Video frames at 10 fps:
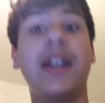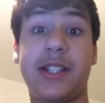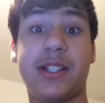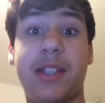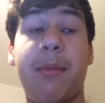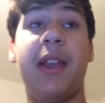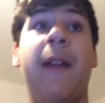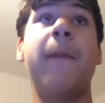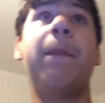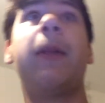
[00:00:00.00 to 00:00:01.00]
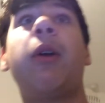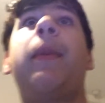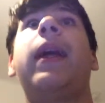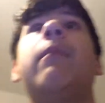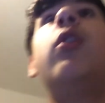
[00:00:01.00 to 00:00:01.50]
Is SCP. Then we're
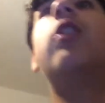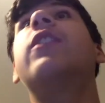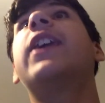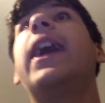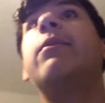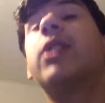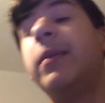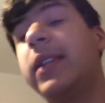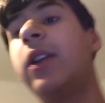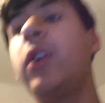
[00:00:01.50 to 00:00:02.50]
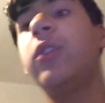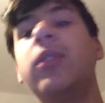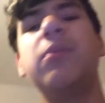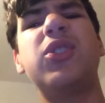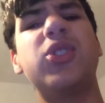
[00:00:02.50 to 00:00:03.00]
playing more horror games. I'll be downloading
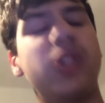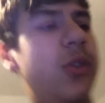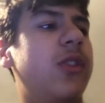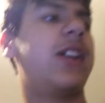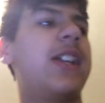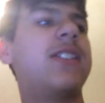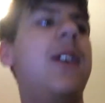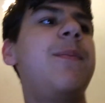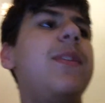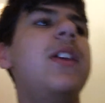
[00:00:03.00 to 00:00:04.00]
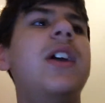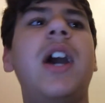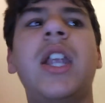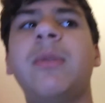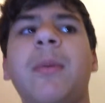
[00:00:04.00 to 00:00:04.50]
them sooner or later
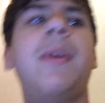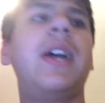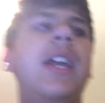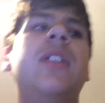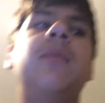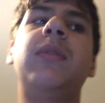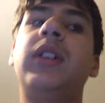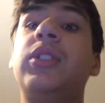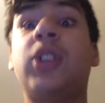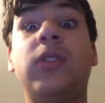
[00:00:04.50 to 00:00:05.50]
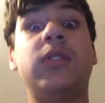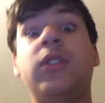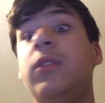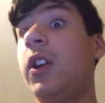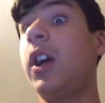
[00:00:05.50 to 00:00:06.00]
and I'll be playing them. Don't
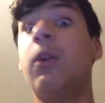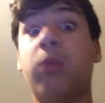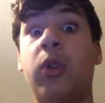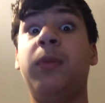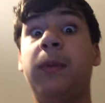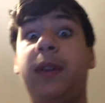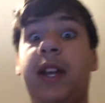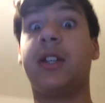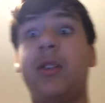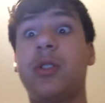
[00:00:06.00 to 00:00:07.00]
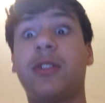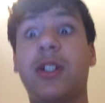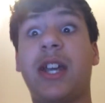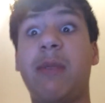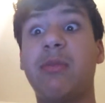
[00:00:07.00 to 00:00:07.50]
you worry, I will be playing those horror
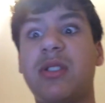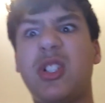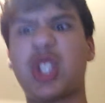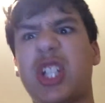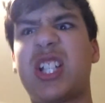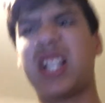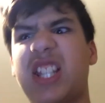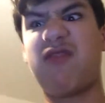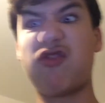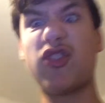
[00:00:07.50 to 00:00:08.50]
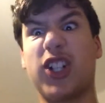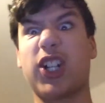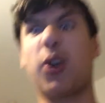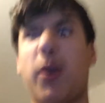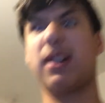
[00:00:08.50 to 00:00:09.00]
games just to get the
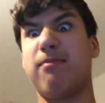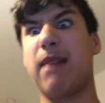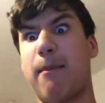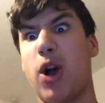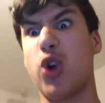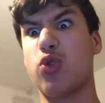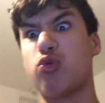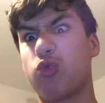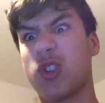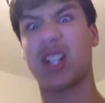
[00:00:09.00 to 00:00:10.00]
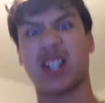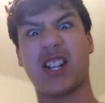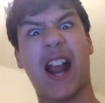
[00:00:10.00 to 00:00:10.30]
fluid going in my bones.